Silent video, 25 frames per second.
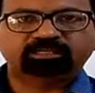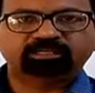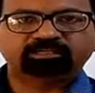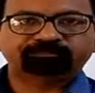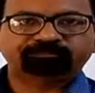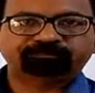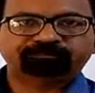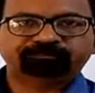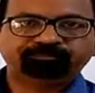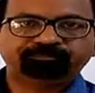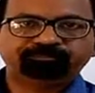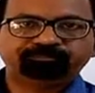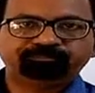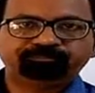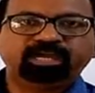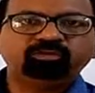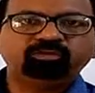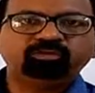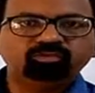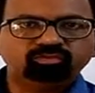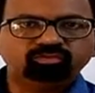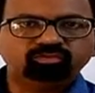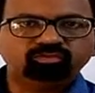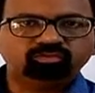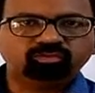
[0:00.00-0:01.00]
a new
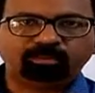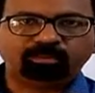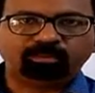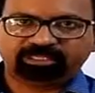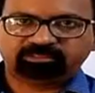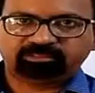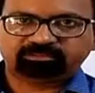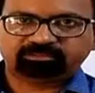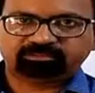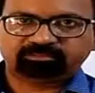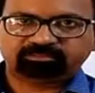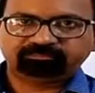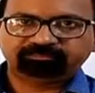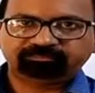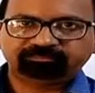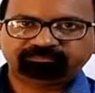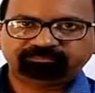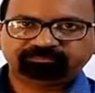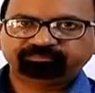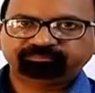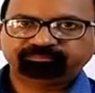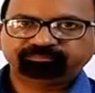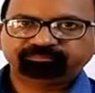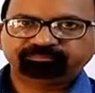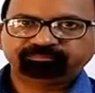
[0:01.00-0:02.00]
topic
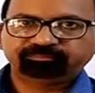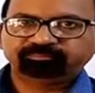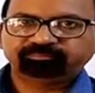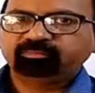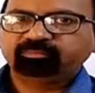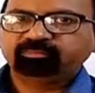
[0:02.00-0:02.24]
that